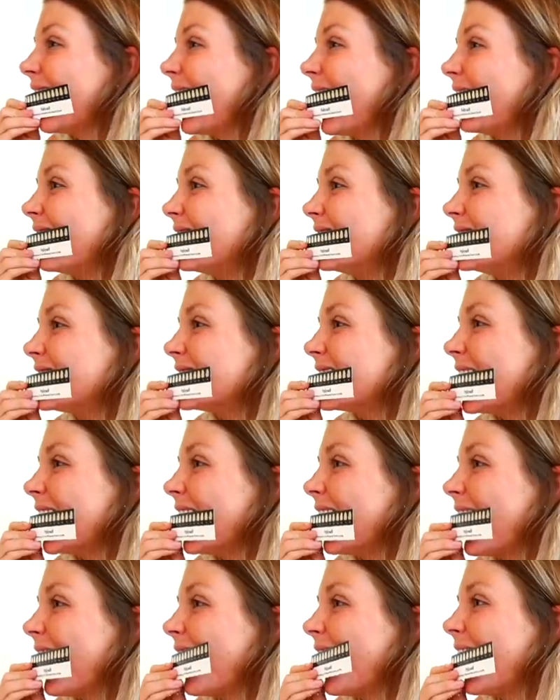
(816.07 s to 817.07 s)
I would
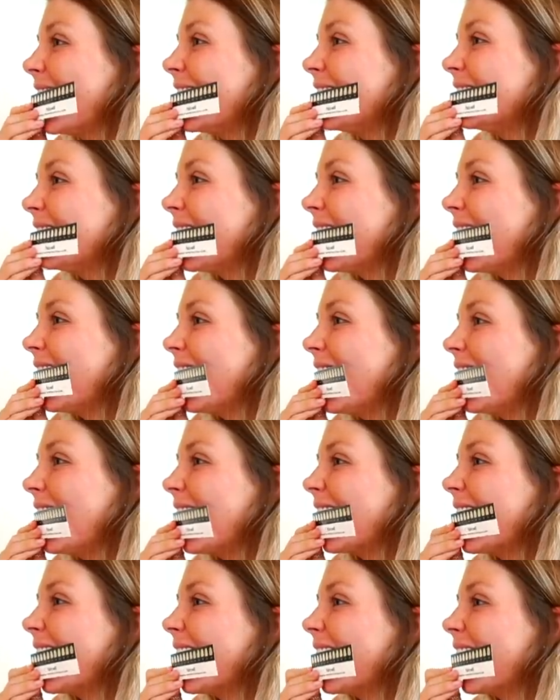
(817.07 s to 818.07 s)
say I'm
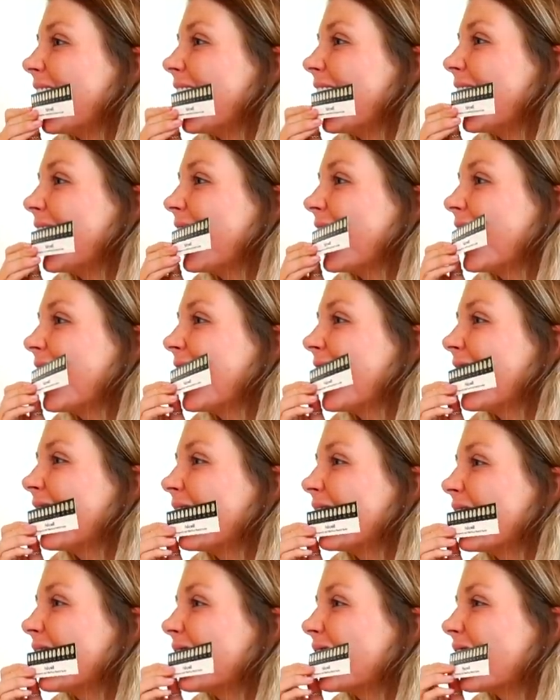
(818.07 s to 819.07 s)
a
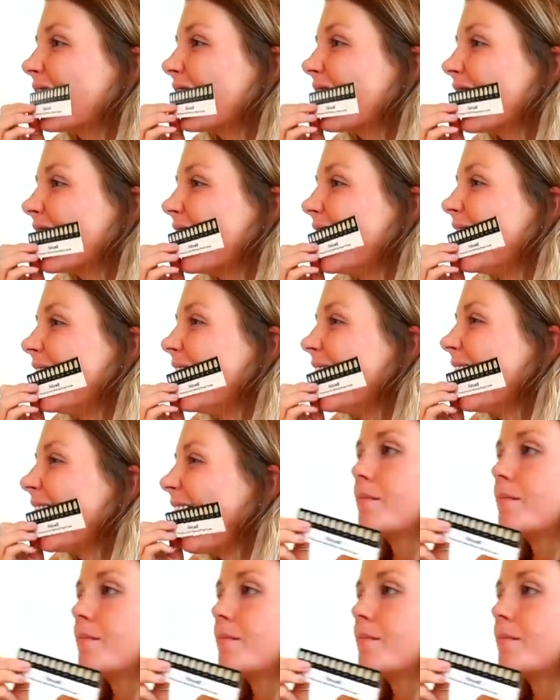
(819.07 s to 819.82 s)
three.